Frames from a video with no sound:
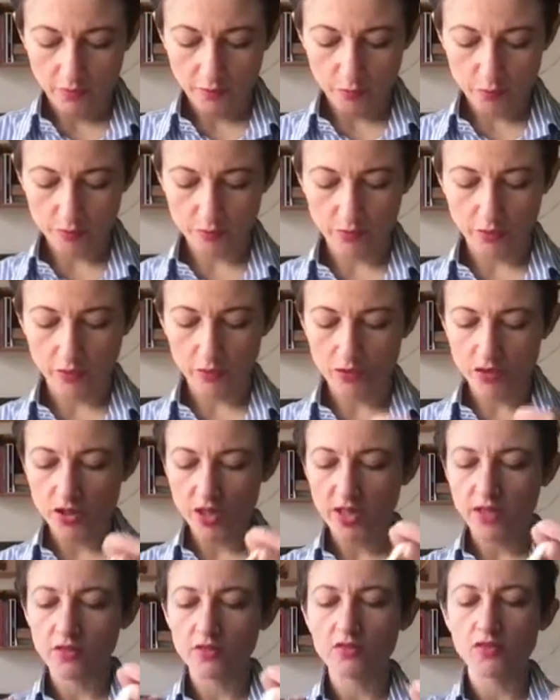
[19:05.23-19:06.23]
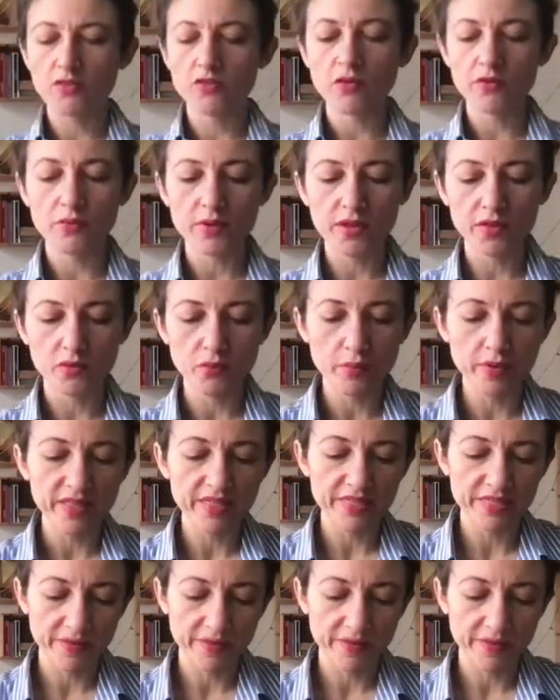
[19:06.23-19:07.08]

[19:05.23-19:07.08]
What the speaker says: project to do it with.